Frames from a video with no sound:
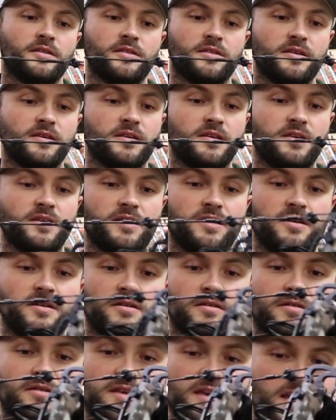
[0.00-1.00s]
the
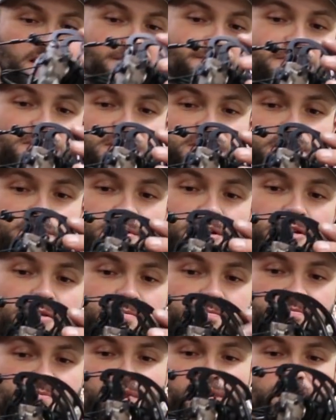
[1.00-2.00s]
cam system
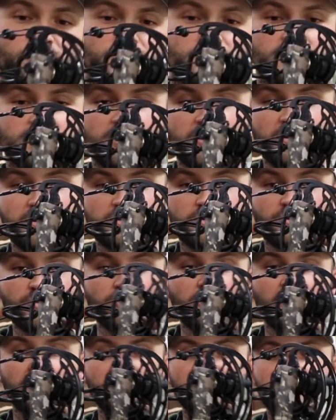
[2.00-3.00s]
here, there's a
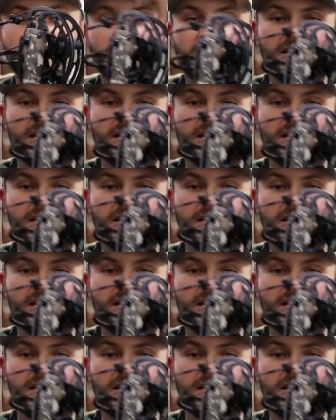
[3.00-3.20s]
screw on this